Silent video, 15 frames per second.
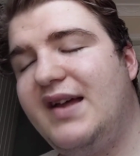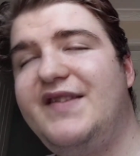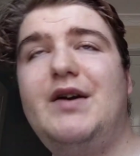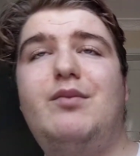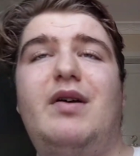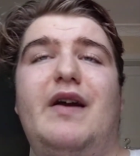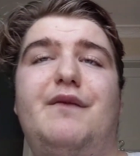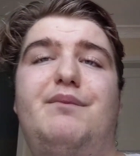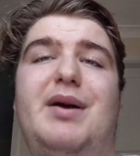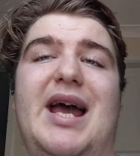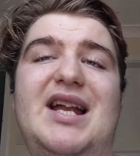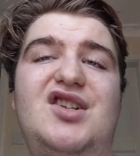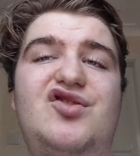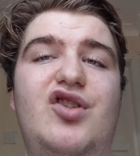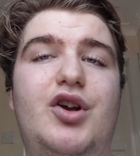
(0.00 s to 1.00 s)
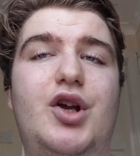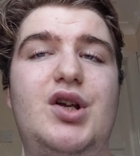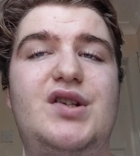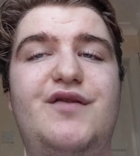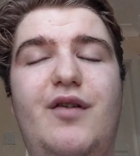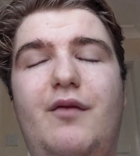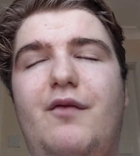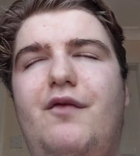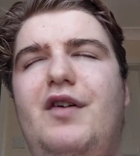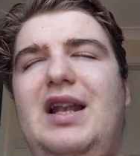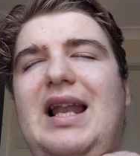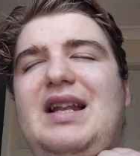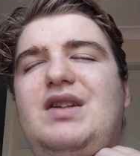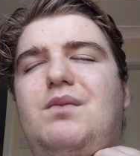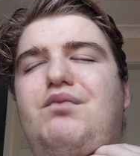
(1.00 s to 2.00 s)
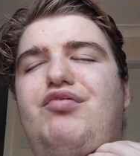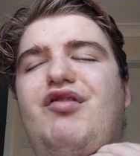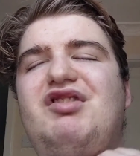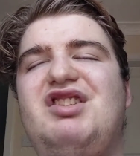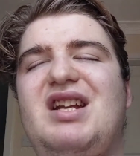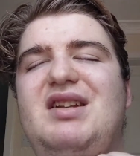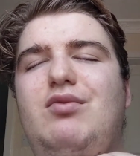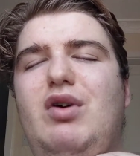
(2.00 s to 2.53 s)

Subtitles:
Then we have Petra, who's from the land of Brigid,